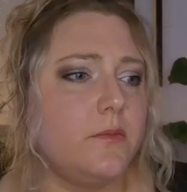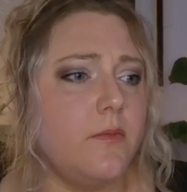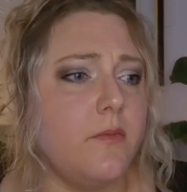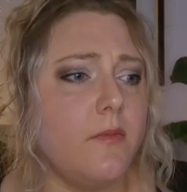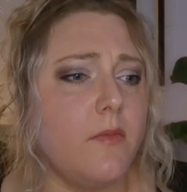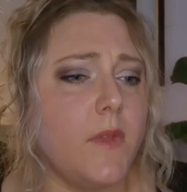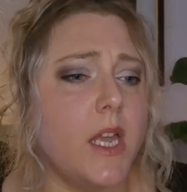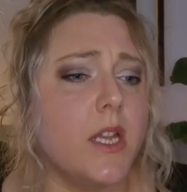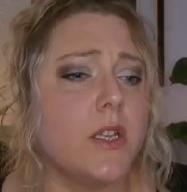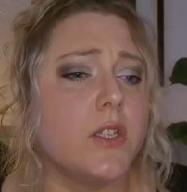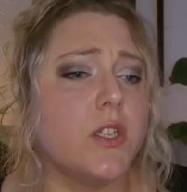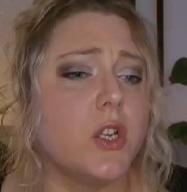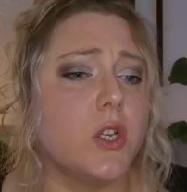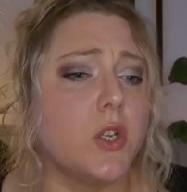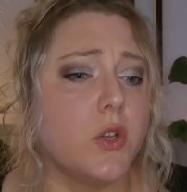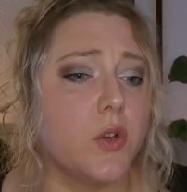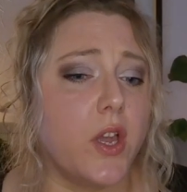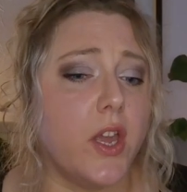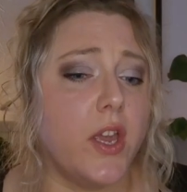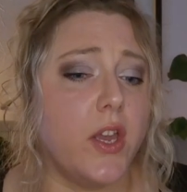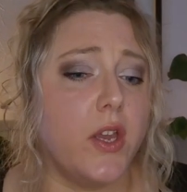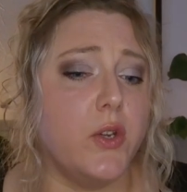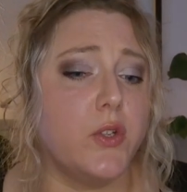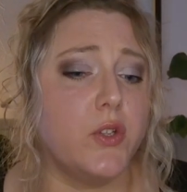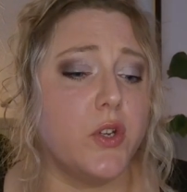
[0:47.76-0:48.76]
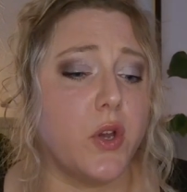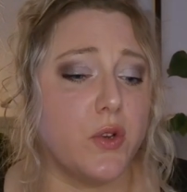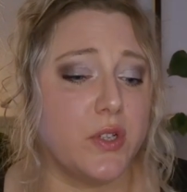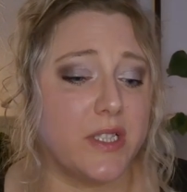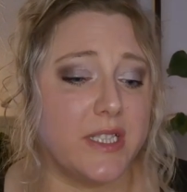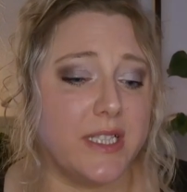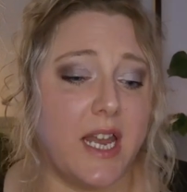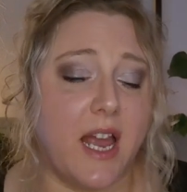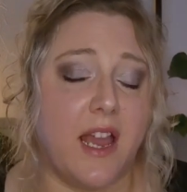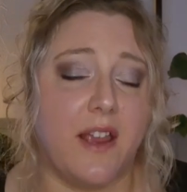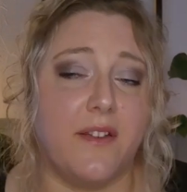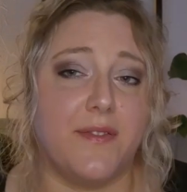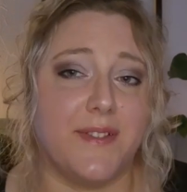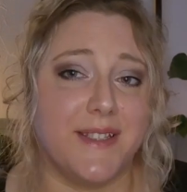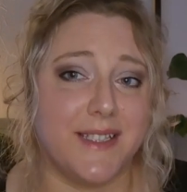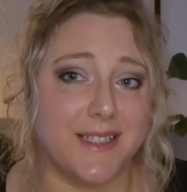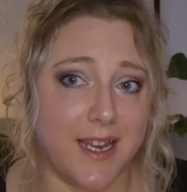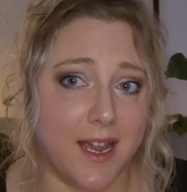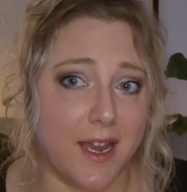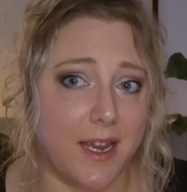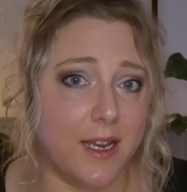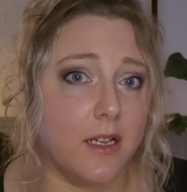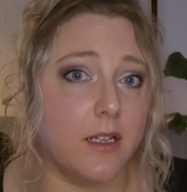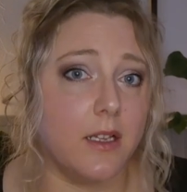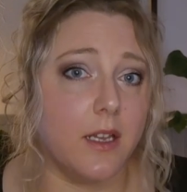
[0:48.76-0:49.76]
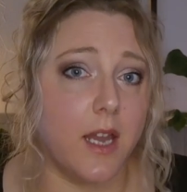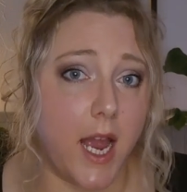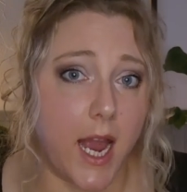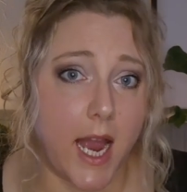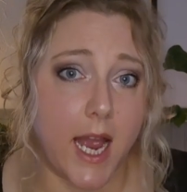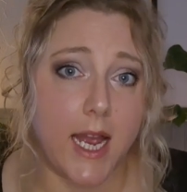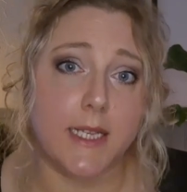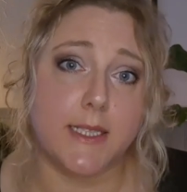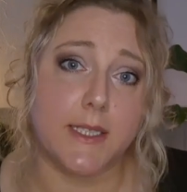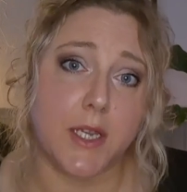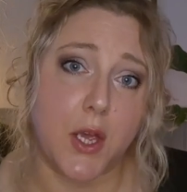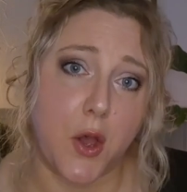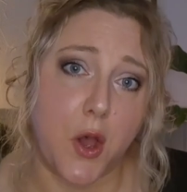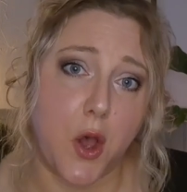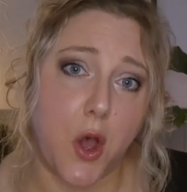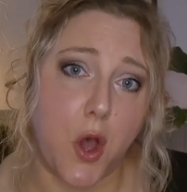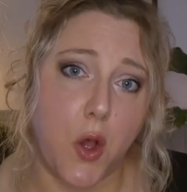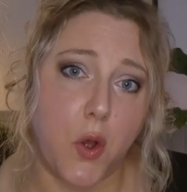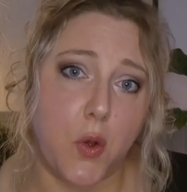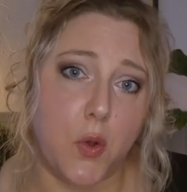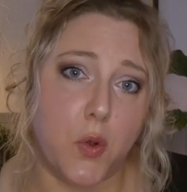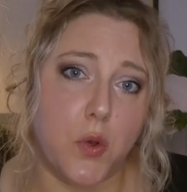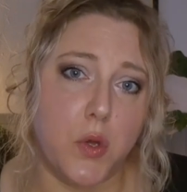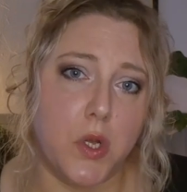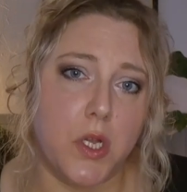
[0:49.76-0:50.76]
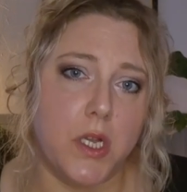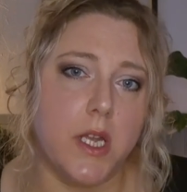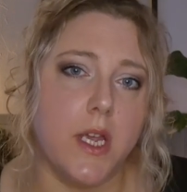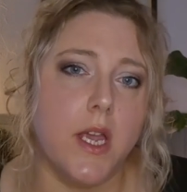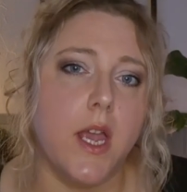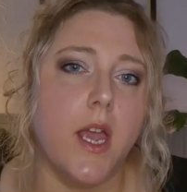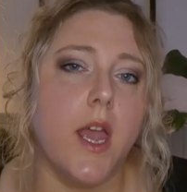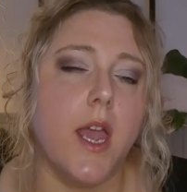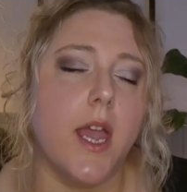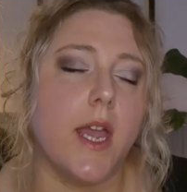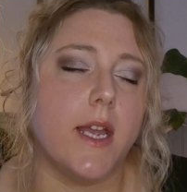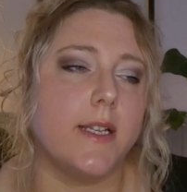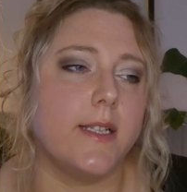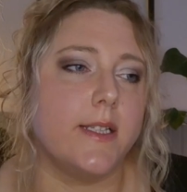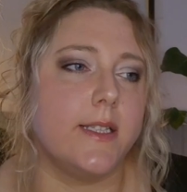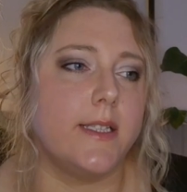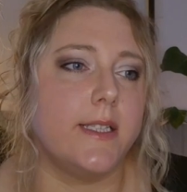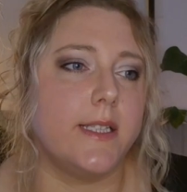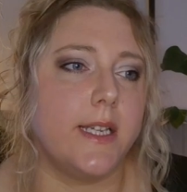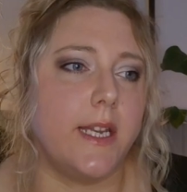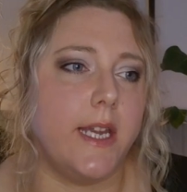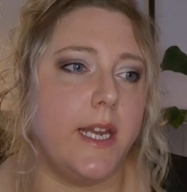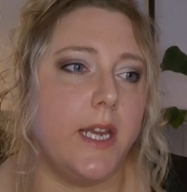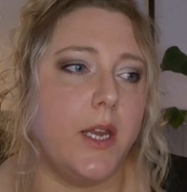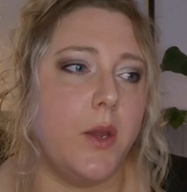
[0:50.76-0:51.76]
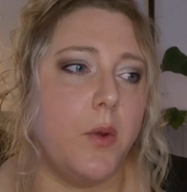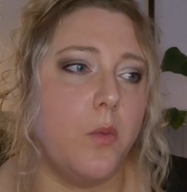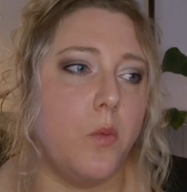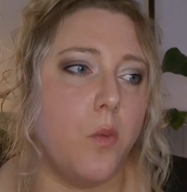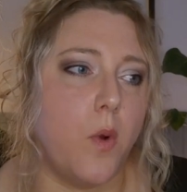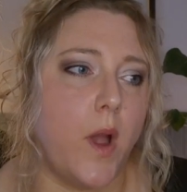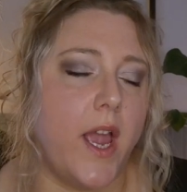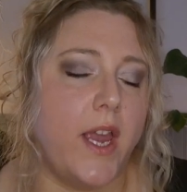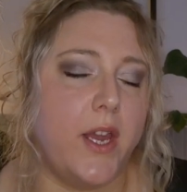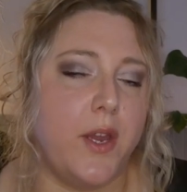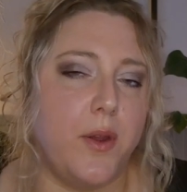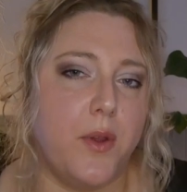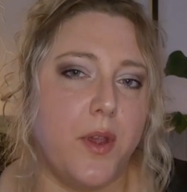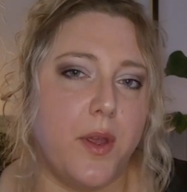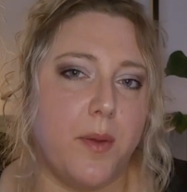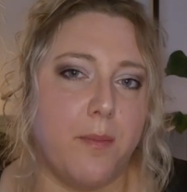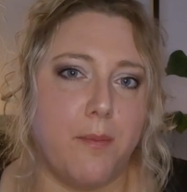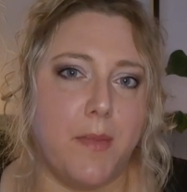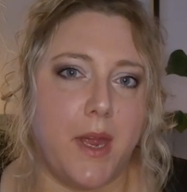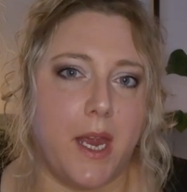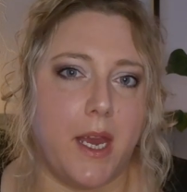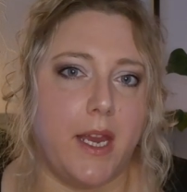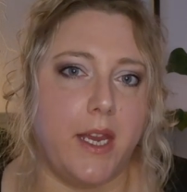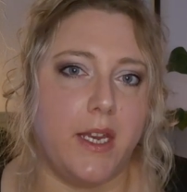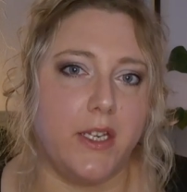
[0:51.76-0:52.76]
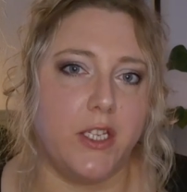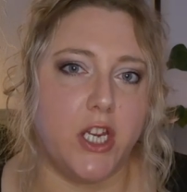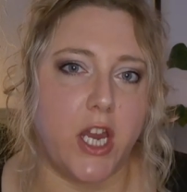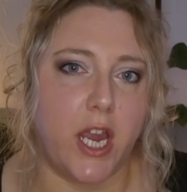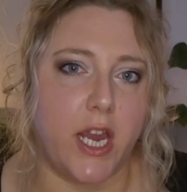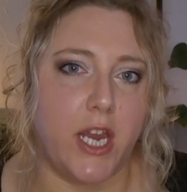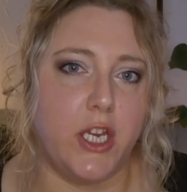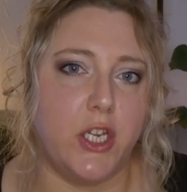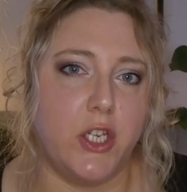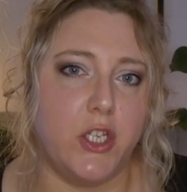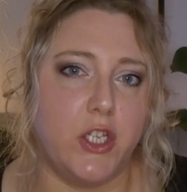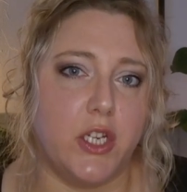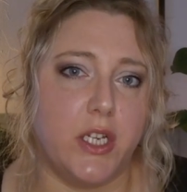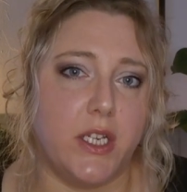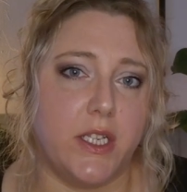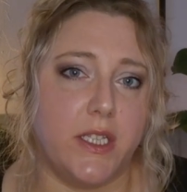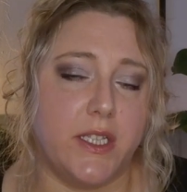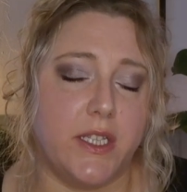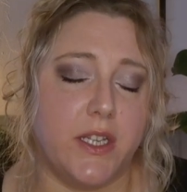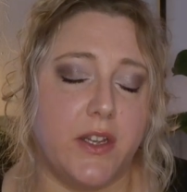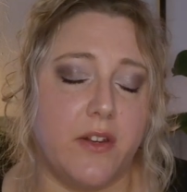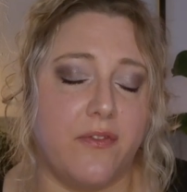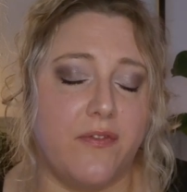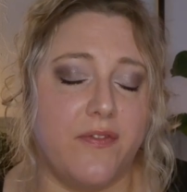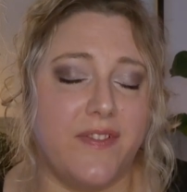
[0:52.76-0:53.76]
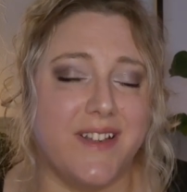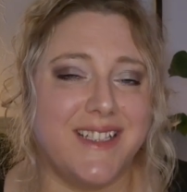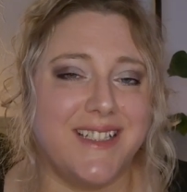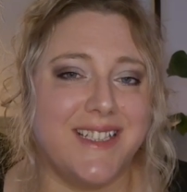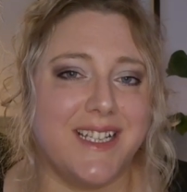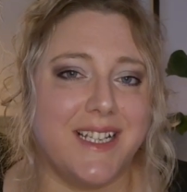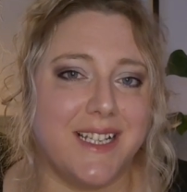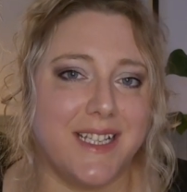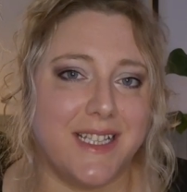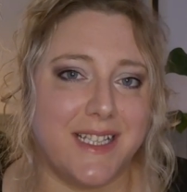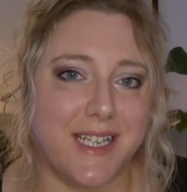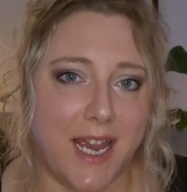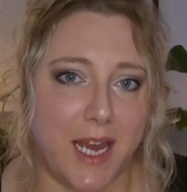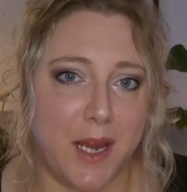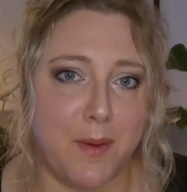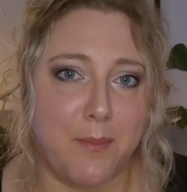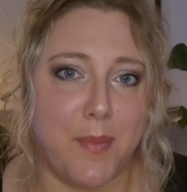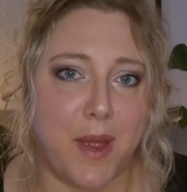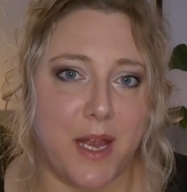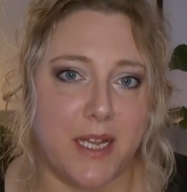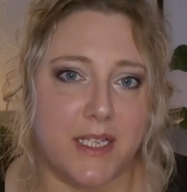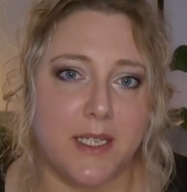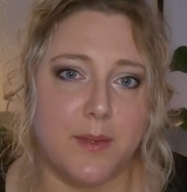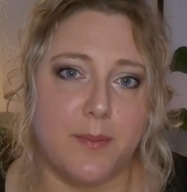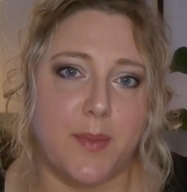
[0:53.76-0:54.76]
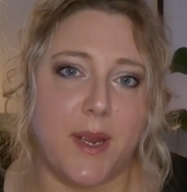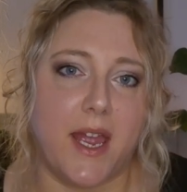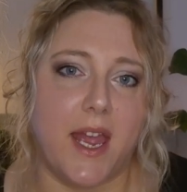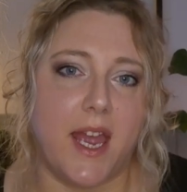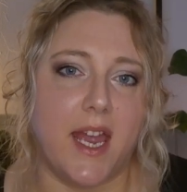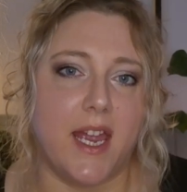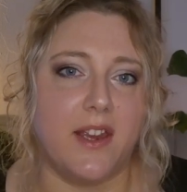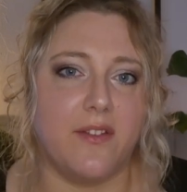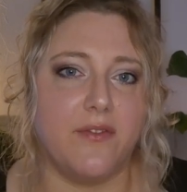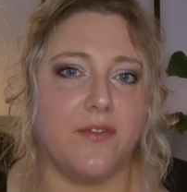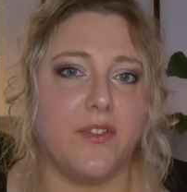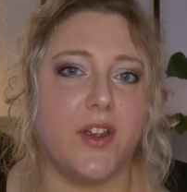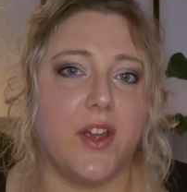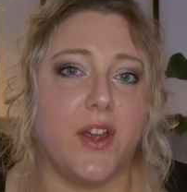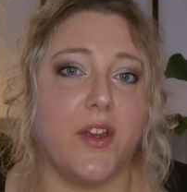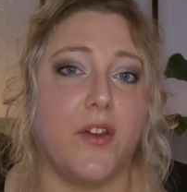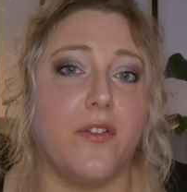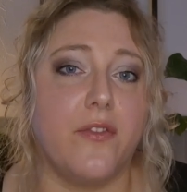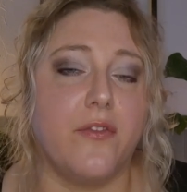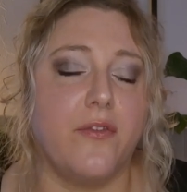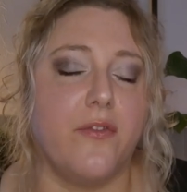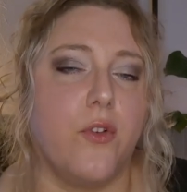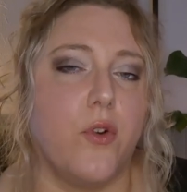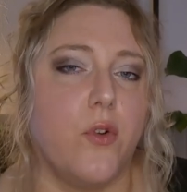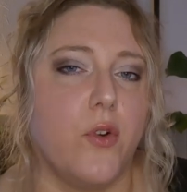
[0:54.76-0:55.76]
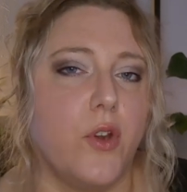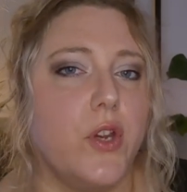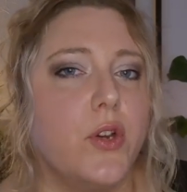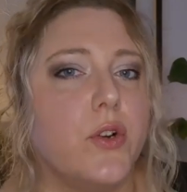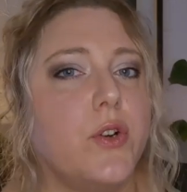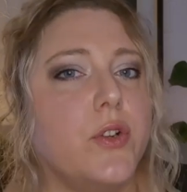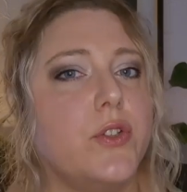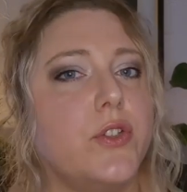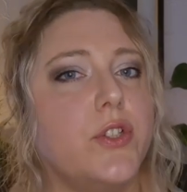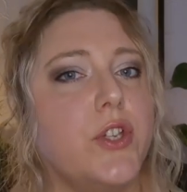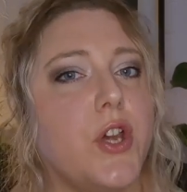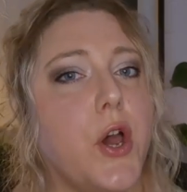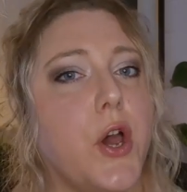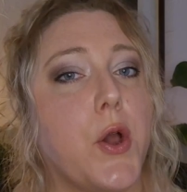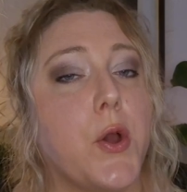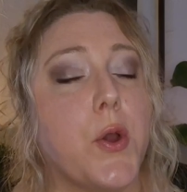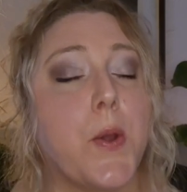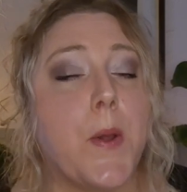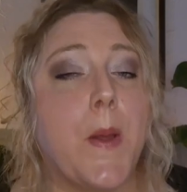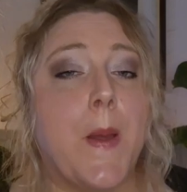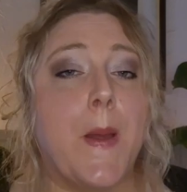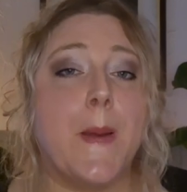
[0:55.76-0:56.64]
and to look at your dog's lifestyle as a whole and see where you can make changes that facilitate better behaviour for your dog.